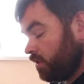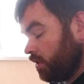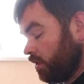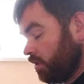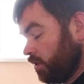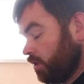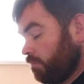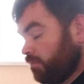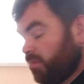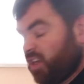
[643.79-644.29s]

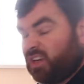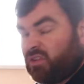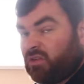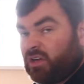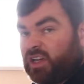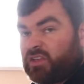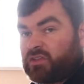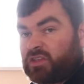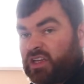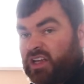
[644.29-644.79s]
um, and
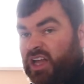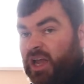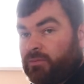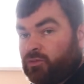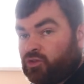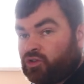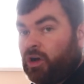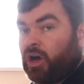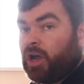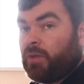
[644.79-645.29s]
not as it
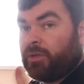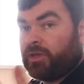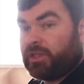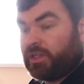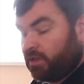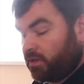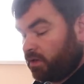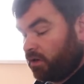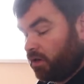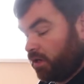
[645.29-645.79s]
kept dry, but
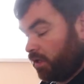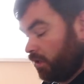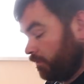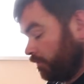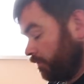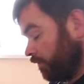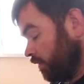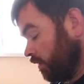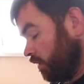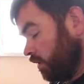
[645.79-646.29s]
you kind
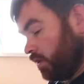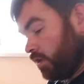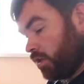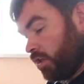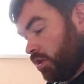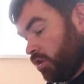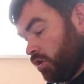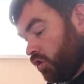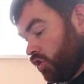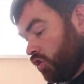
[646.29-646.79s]
of
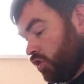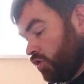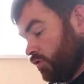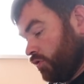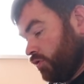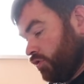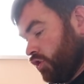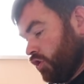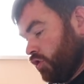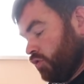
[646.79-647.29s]

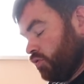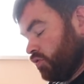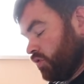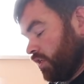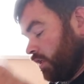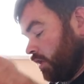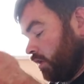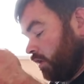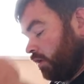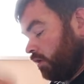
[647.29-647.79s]
you
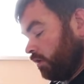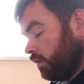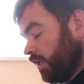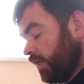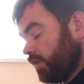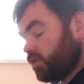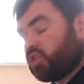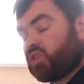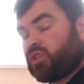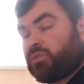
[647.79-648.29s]
using a lot
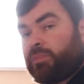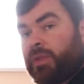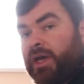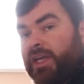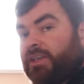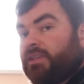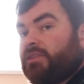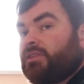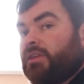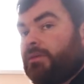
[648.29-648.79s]
less
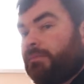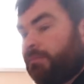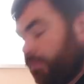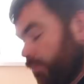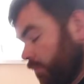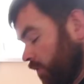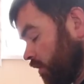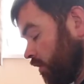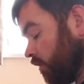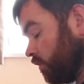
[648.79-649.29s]
space
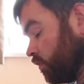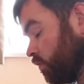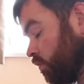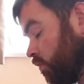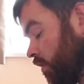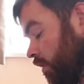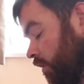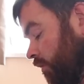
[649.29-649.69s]
as